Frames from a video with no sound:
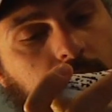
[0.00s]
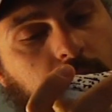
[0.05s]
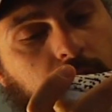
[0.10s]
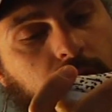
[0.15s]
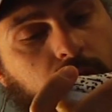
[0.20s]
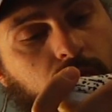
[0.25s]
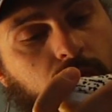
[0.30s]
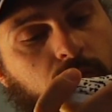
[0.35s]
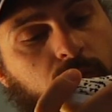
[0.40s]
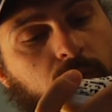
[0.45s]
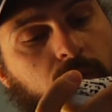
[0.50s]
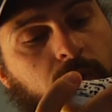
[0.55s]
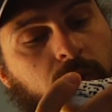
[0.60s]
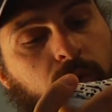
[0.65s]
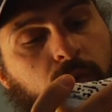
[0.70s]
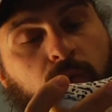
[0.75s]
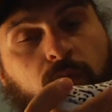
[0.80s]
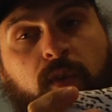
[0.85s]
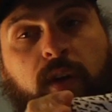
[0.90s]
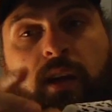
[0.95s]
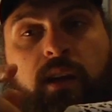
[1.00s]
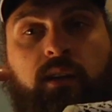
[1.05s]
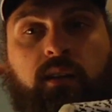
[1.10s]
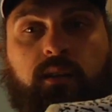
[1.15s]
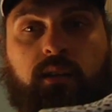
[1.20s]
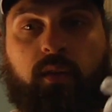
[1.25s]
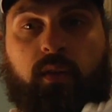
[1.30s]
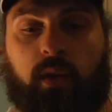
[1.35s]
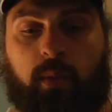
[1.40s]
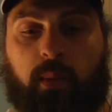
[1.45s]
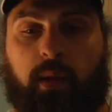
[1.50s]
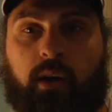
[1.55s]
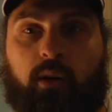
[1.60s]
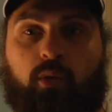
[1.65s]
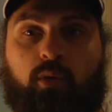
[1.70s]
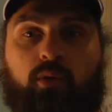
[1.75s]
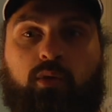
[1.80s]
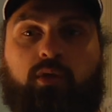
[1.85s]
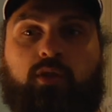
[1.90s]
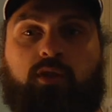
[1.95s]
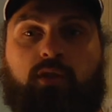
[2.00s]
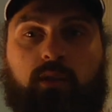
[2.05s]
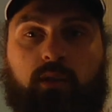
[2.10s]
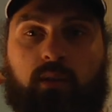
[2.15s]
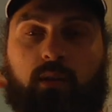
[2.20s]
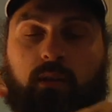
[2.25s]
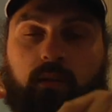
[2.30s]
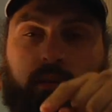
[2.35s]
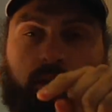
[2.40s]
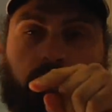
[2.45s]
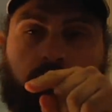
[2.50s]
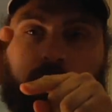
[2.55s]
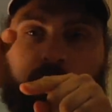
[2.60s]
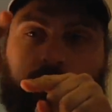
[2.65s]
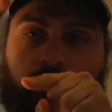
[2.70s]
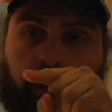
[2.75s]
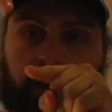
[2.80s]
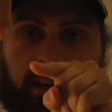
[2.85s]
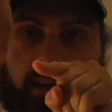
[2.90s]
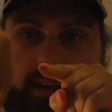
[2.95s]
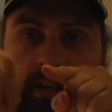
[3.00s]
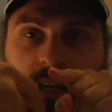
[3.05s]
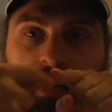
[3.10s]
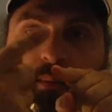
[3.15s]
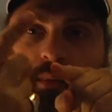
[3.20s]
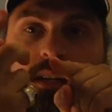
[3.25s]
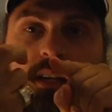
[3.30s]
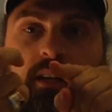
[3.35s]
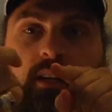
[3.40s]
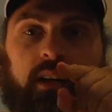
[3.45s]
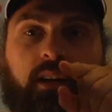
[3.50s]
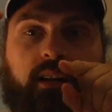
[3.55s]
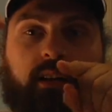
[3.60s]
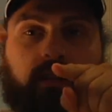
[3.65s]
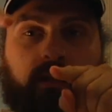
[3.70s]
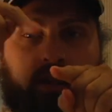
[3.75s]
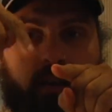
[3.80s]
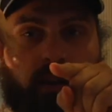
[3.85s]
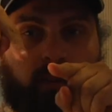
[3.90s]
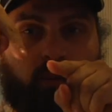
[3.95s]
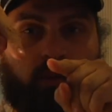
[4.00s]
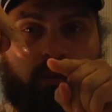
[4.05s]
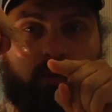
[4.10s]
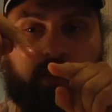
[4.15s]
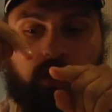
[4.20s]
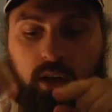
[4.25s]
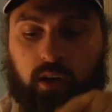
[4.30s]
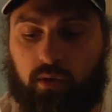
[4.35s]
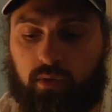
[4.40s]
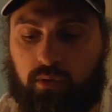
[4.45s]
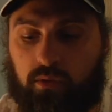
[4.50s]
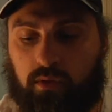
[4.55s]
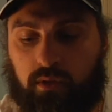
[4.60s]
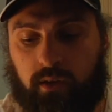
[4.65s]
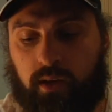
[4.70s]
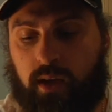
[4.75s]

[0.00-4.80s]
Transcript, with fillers: it's all little V's and then they're all like dipped in like this, like with circles.